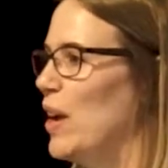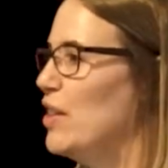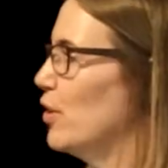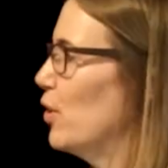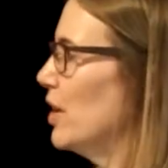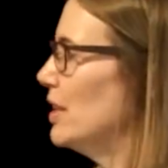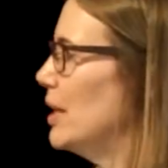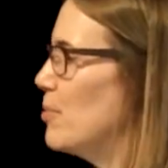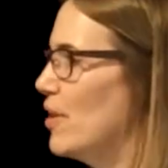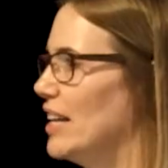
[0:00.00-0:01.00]
We thought that
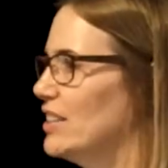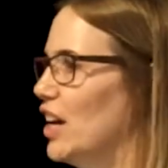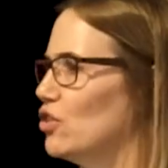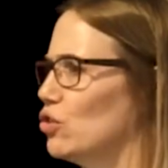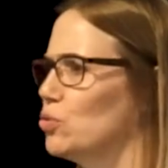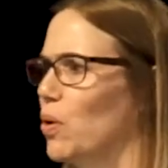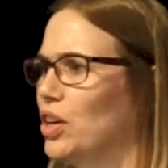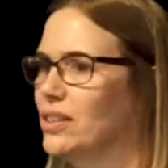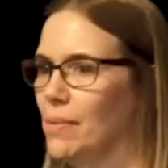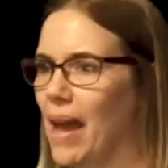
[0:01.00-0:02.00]
Liberator just
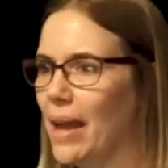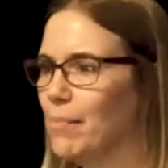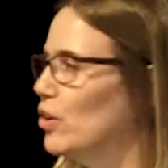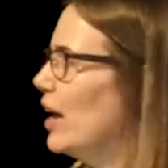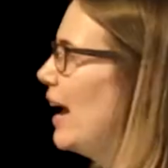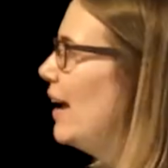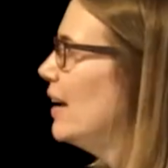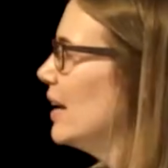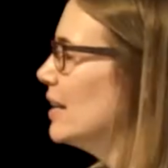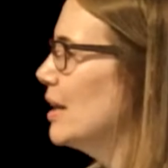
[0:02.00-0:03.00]
wanted to make
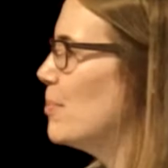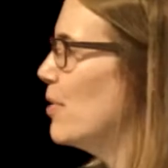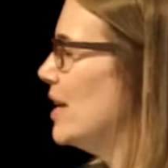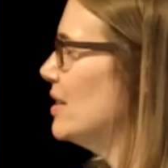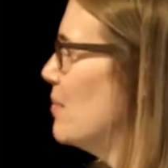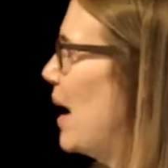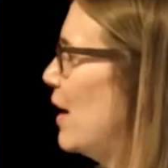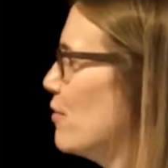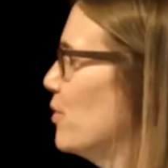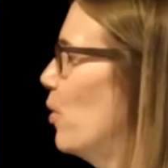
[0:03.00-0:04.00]
money. Liberator
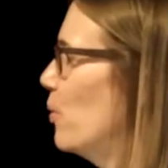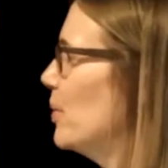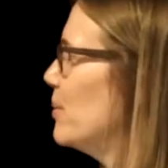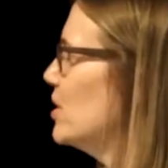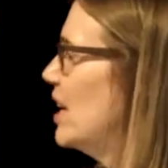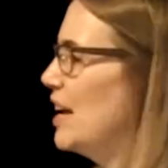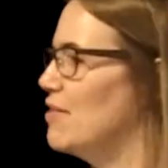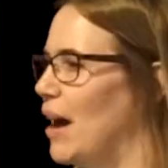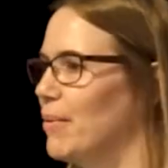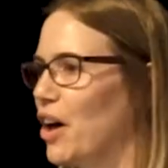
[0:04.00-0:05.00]
might have thought we were
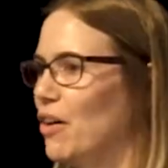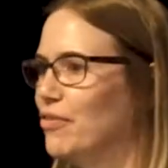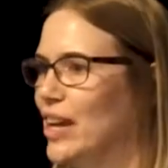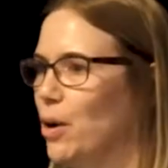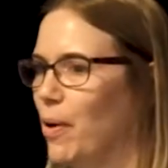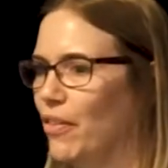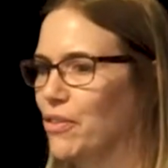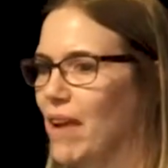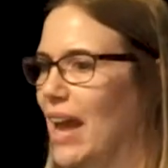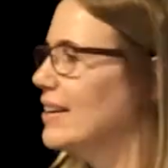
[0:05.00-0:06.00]
sitting around with our feet up
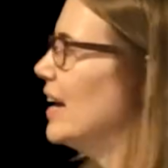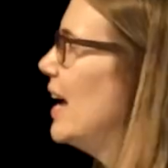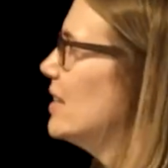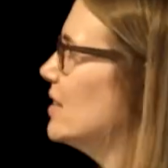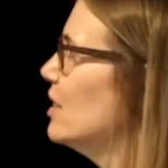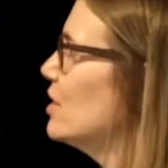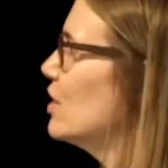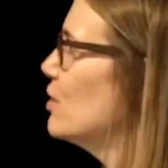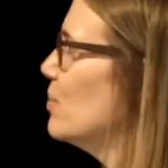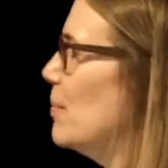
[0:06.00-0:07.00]
on the radiators
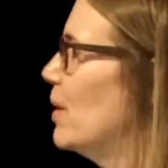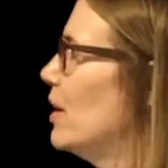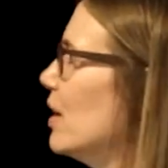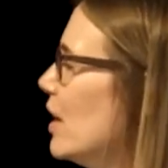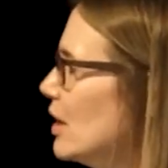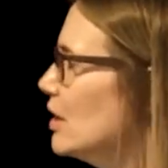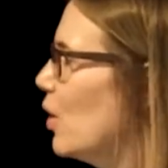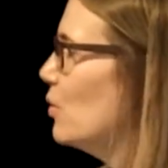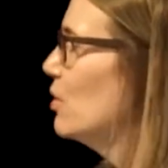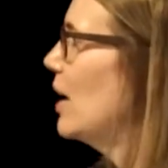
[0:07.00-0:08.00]
because we were
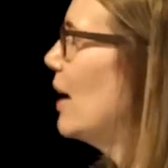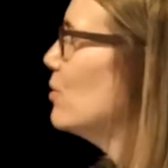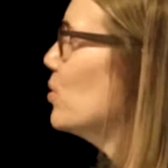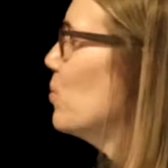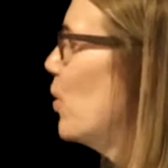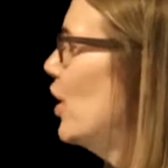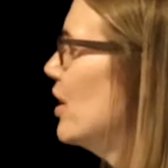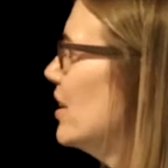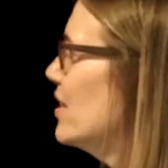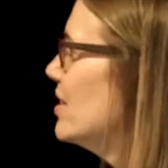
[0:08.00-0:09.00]
local council
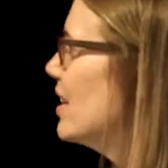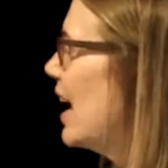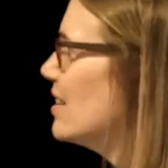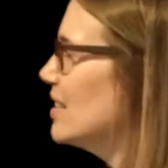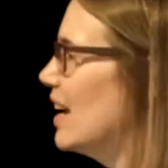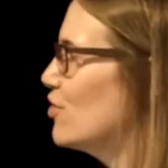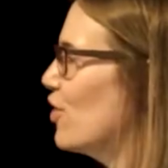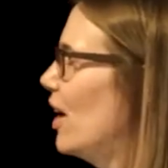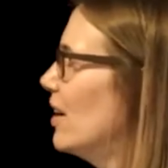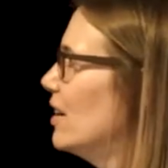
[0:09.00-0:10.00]
workers,
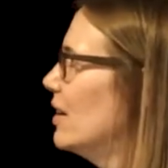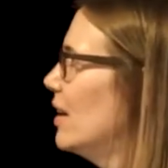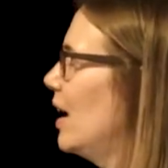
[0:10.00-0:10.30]
etc.